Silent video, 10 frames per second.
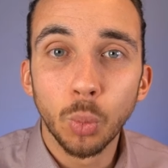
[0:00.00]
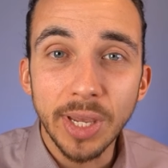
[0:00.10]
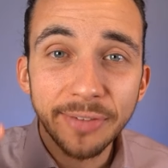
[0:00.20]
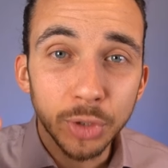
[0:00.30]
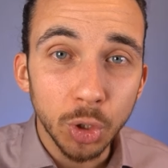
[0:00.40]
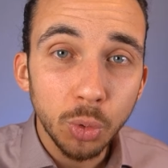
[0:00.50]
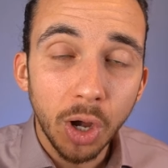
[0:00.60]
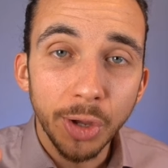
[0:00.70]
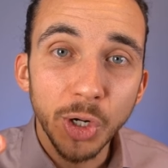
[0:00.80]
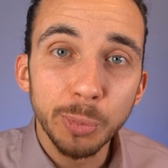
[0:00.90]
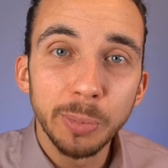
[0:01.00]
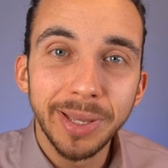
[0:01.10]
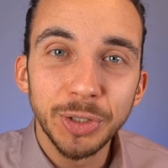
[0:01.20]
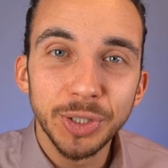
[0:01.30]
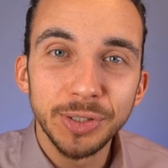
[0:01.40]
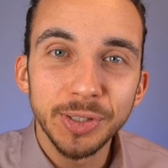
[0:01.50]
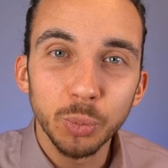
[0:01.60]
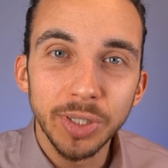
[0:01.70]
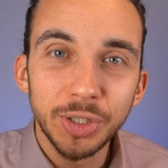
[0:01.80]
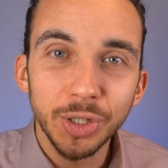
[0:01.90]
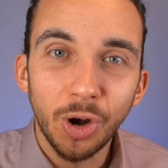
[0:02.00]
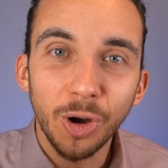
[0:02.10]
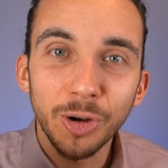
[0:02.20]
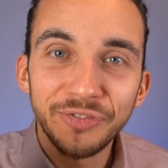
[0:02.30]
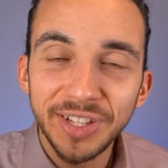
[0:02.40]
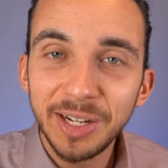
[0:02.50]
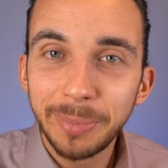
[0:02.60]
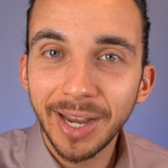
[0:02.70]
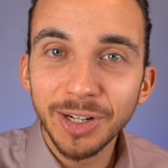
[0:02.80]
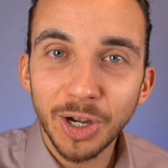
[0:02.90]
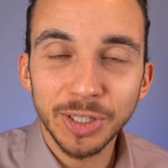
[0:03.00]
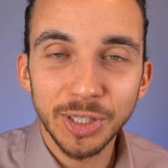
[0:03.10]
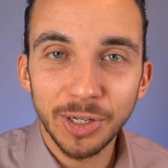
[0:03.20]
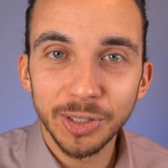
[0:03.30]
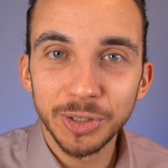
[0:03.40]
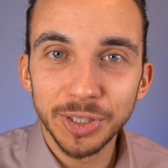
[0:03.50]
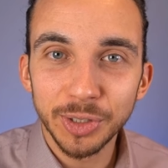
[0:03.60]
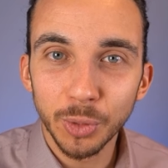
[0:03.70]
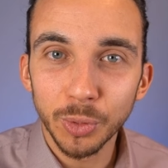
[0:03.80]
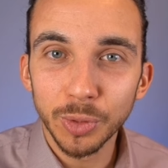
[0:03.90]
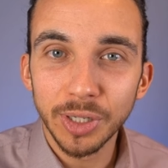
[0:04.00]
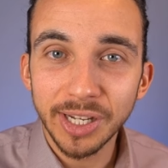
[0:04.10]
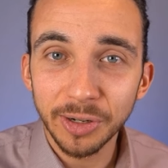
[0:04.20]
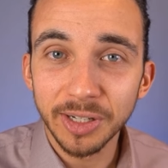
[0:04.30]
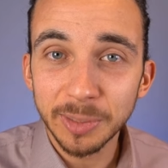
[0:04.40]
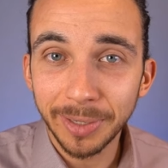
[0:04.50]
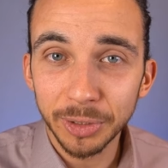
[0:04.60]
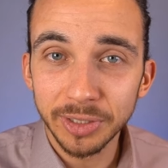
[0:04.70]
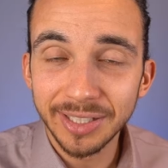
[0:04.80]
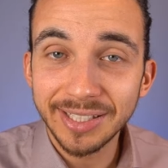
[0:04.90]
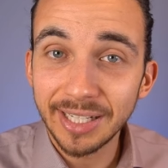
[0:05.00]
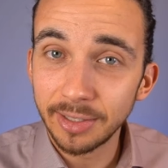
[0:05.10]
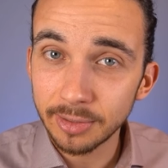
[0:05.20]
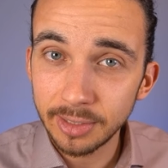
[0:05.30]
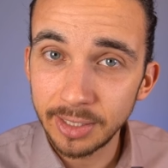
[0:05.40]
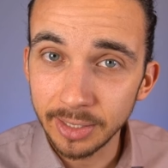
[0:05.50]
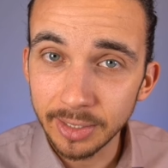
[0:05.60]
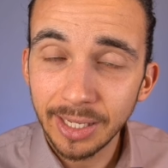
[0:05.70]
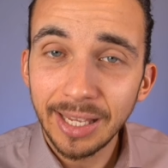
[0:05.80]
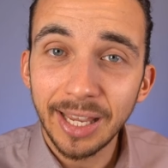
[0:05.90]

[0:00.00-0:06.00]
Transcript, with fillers: We have two honorable mentions which are fitted by an audiologist or a hearing specialist in a clinic.